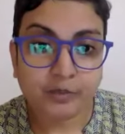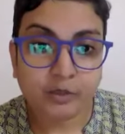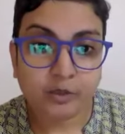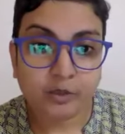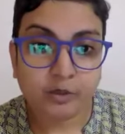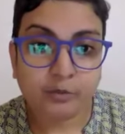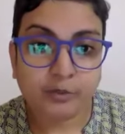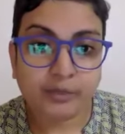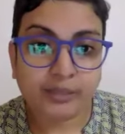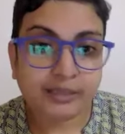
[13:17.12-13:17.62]

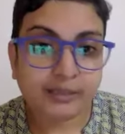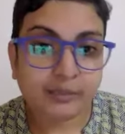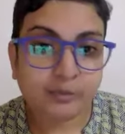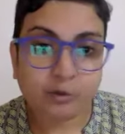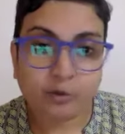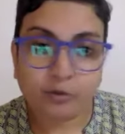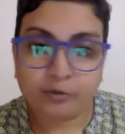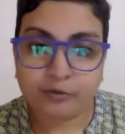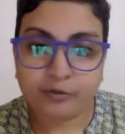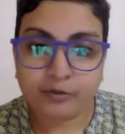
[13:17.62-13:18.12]
you bring them
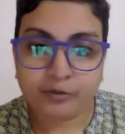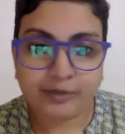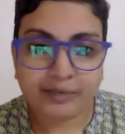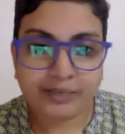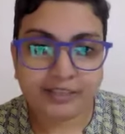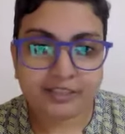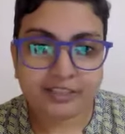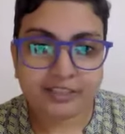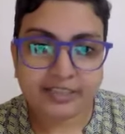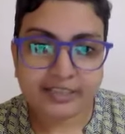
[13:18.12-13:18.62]
home from
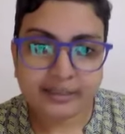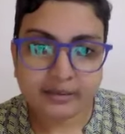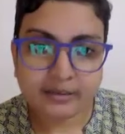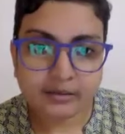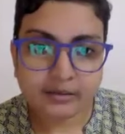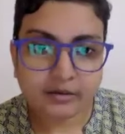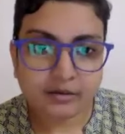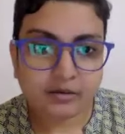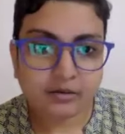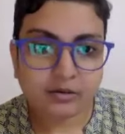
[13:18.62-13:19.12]
like a
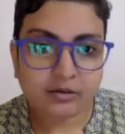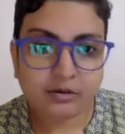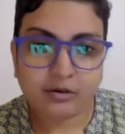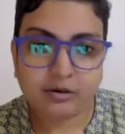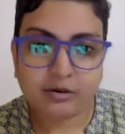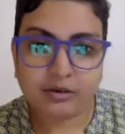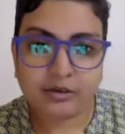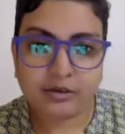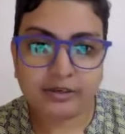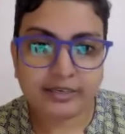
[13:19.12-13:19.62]
shelter
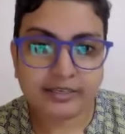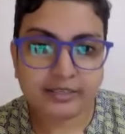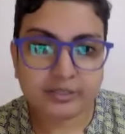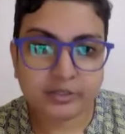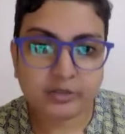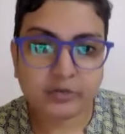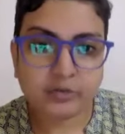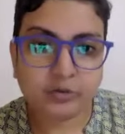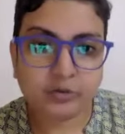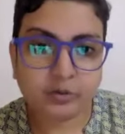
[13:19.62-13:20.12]
or
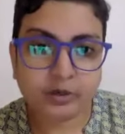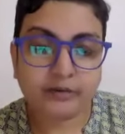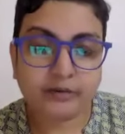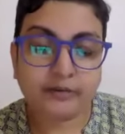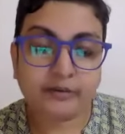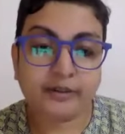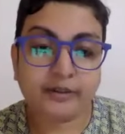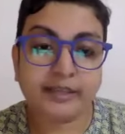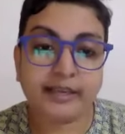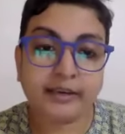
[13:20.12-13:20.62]
rescue or
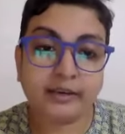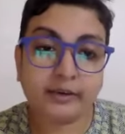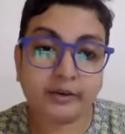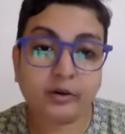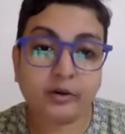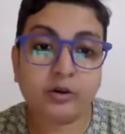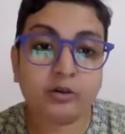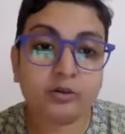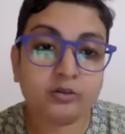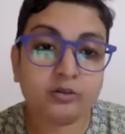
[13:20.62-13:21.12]
whatever, then
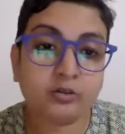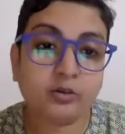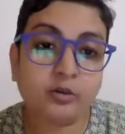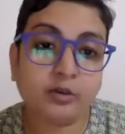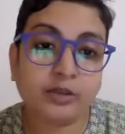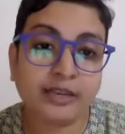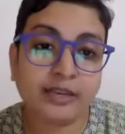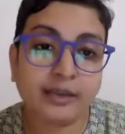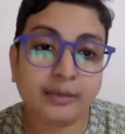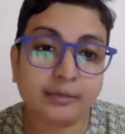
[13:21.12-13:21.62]
you're also
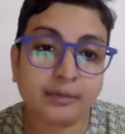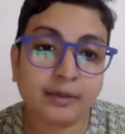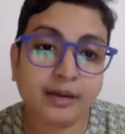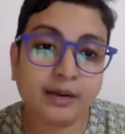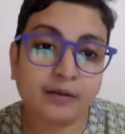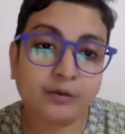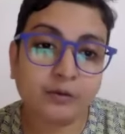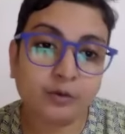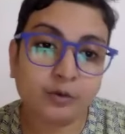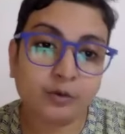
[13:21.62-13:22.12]
looking at
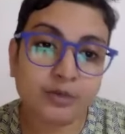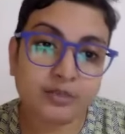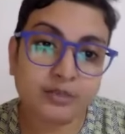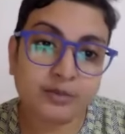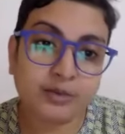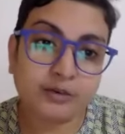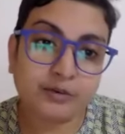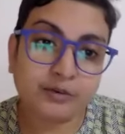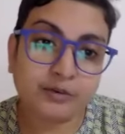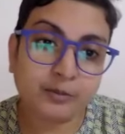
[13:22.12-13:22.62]
parvo as
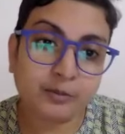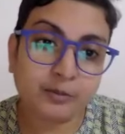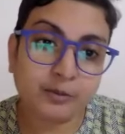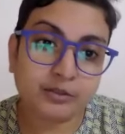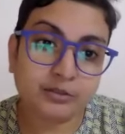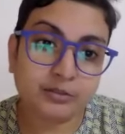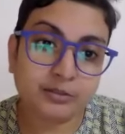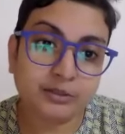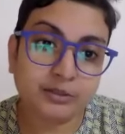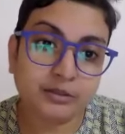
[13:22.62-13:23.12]
one of the
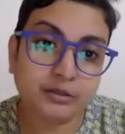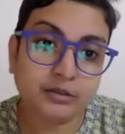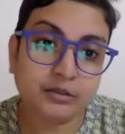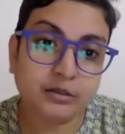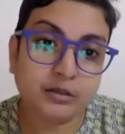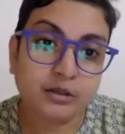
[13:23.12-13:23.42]
possible